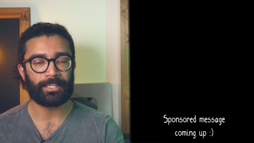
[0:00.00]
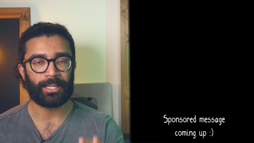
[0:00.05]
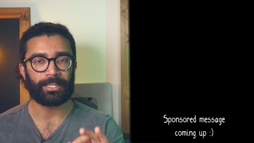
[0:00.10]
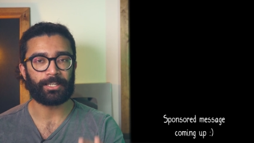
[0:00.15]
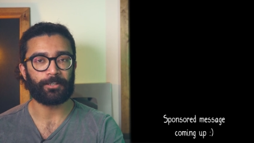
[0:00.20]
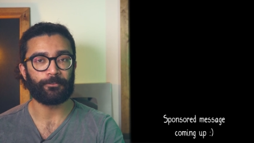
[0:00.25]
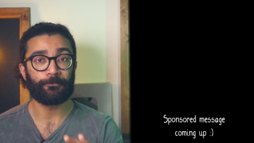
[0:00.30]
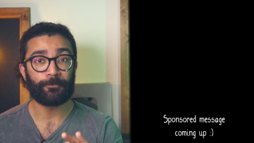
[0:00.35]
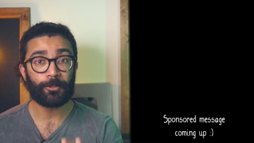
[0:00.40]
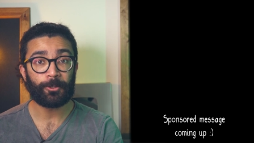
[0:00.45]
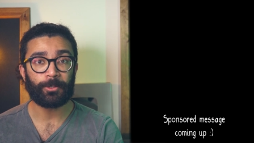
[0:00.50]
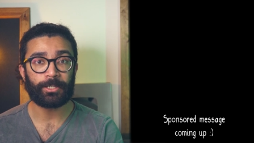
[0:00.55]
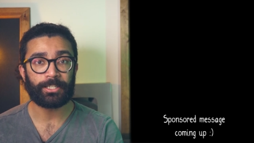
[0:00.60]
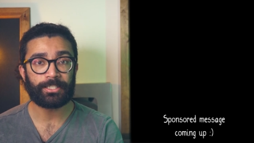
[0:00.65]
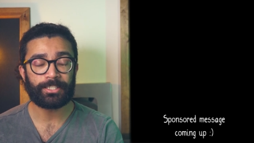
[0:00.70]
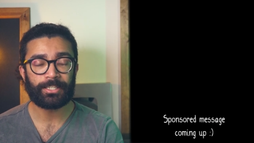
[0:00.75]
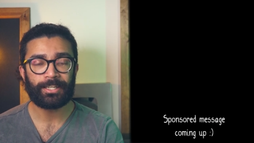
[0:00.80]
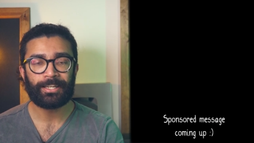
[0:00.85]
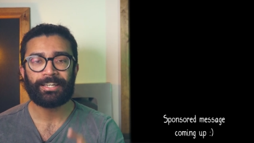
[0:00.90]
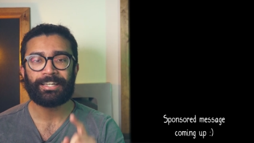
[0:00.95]
like a
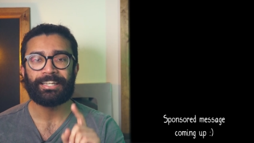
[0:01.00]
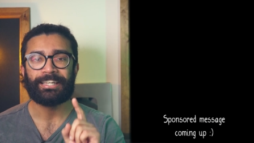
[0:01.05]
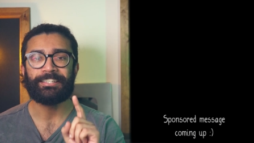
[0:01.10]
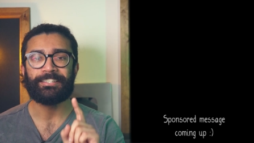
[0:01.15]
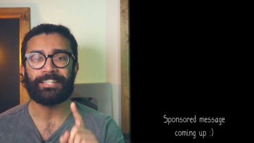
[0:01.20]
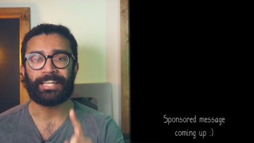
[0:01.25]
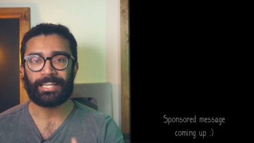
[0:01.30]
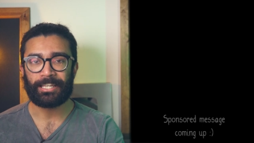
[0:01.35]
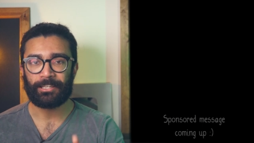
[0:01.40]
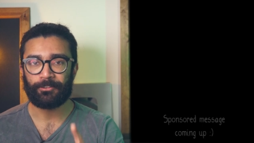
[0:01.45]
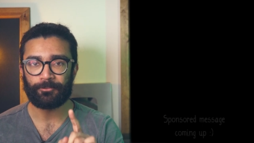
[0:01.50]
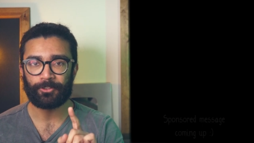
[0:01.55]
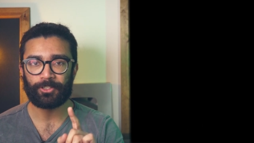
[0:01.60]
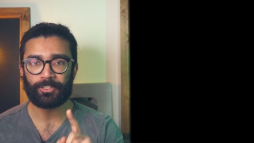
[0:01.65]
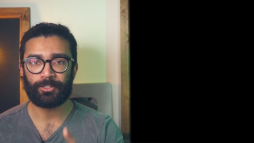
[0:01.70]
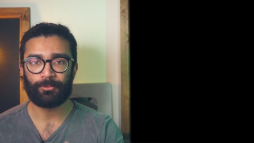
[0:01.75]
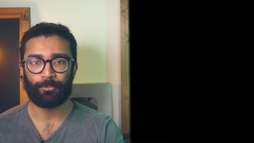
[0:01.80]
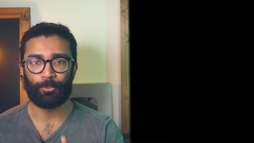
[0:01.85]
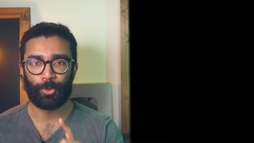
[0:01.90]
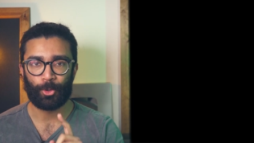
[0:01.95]
fluid is
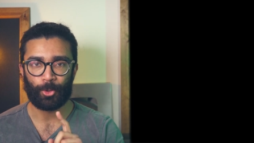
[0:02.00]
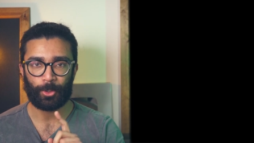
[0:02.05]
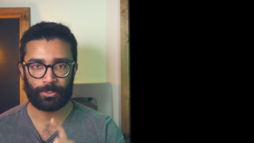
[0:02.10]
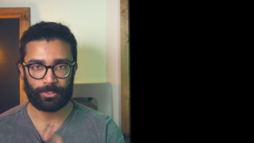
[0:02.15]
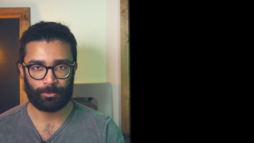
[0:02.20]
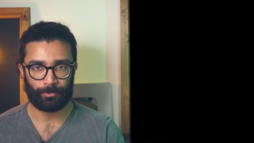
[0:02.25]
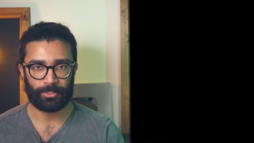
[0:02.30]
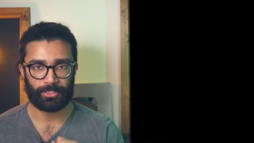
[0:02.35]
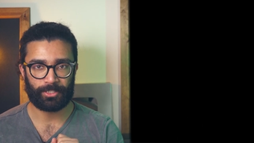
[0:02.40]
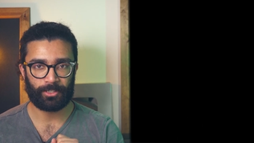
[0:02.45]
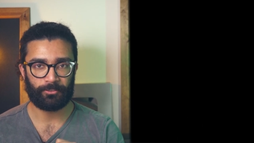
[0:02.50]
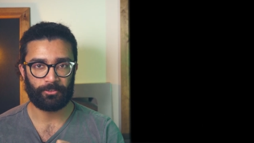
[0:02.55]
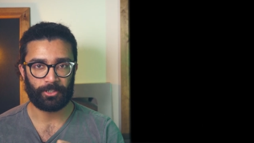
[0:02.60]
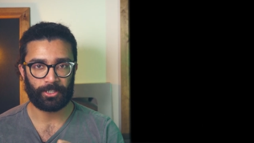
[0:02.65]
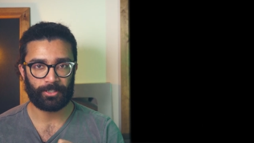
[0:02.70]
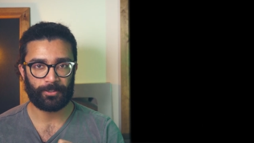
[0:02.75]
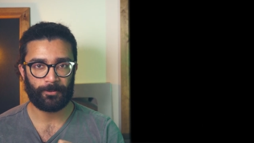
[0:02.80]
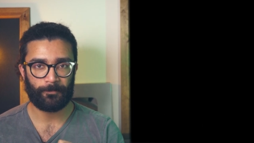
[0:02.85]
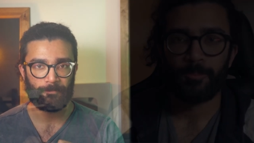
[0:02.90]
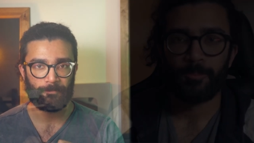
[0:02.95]
even more specific.